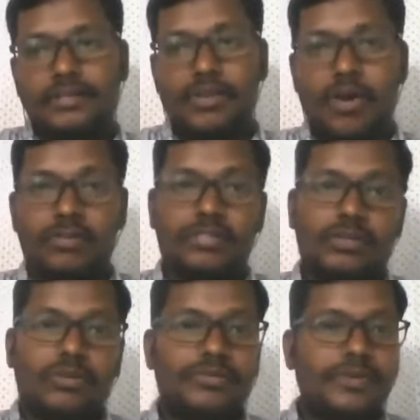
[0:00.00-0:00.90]
they also
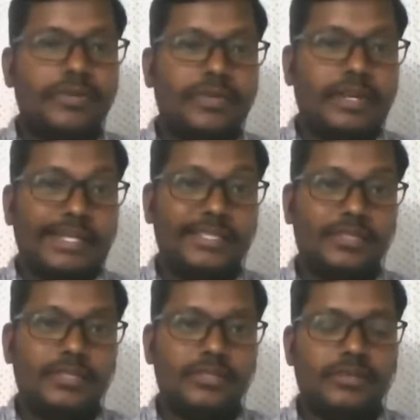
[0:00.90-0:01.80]
look for your
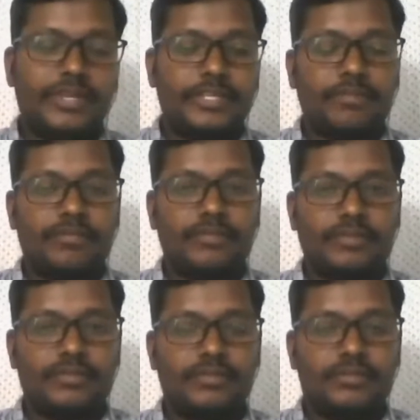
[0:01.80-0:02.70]
consistency of responses.